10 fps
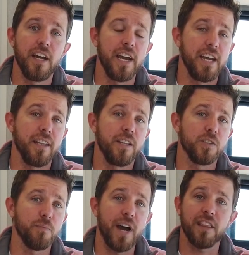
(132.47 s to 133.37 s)
And
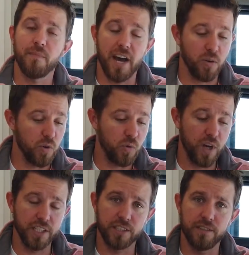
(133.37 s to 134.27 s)
there's a mathematical
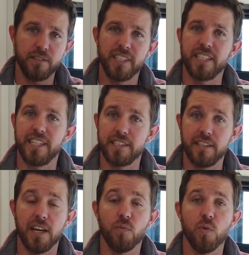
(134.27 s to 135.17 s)
equation, it's
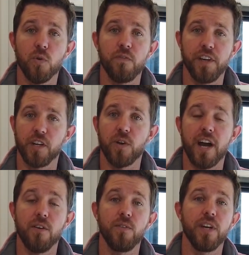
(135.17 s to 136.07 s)
easy, that we'll figure
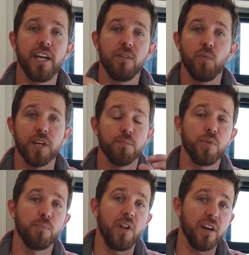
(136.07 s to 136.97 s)
out and we can
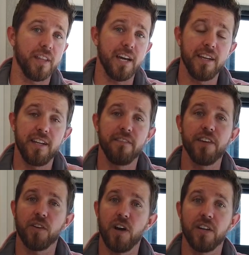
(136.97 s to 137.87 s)
put plug that in and
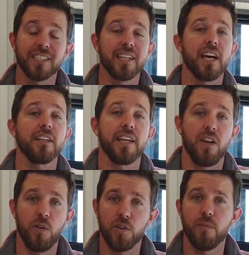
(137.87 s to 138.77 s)
figure out exactly
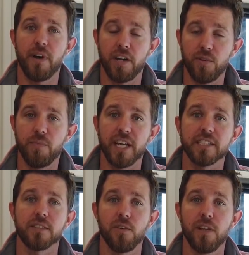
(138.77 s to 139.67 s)
how long our battery
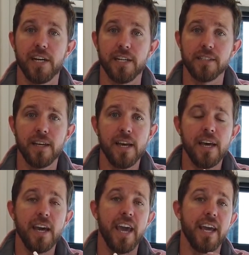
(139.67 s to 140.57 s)
banks is gonna last.
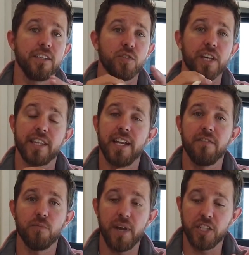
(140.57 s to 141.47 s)
And to get that
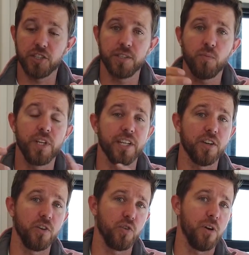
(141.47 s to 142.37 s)
information, we need to
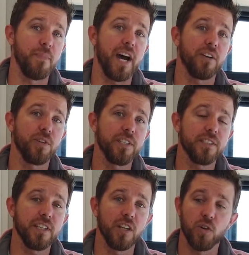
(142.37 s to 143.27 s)
go to our
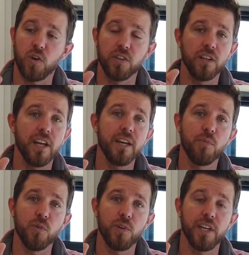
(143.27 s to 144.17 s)
batteries and look on the
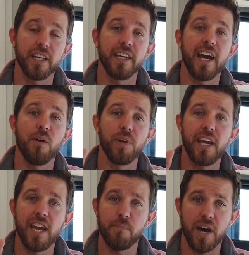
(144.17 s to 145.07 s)
label and get how many
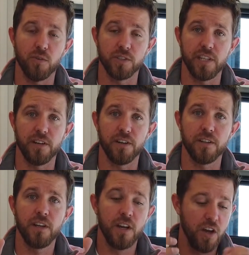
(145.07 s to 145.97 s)
amp hours they
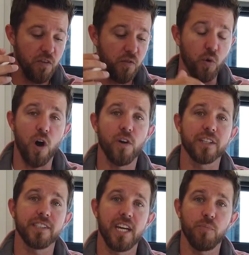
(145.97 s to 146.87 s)
are. For our
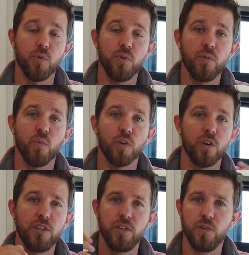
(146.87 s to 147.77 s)
example, we're
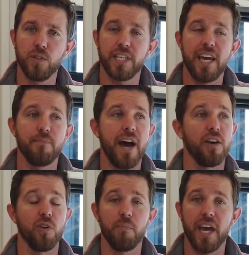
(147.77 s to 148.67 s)
going to use a
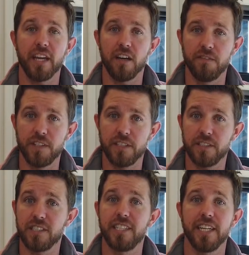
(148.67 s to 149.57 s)
battery bank of
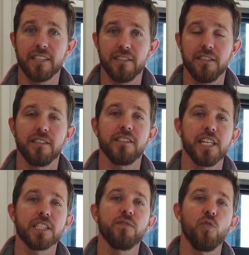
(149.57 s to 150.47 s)
six
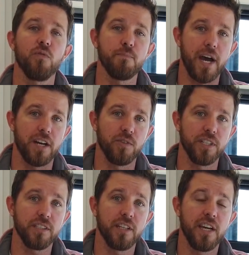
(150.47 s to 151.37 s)
6 volt
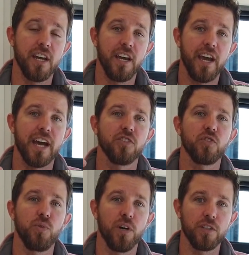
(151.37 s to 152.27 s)
batteries at
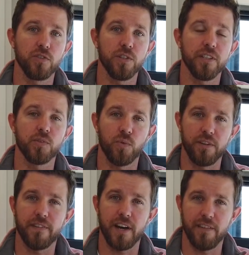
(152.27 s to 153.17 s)

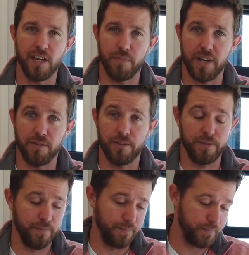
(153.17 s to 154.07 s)
225 amp hours.